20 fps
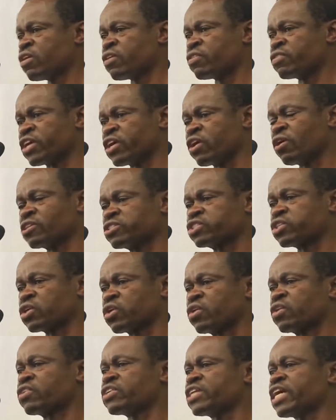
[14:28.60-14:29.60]
they
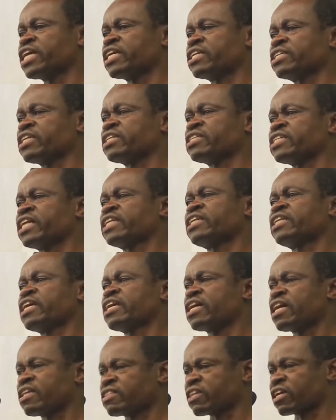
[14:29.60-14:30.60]
also created yet
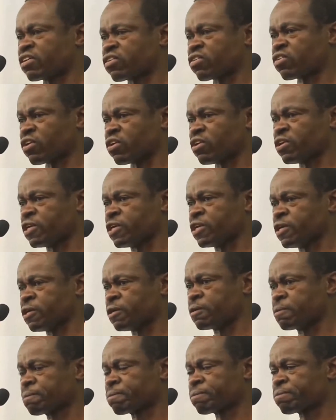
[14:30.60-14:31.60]
another colony.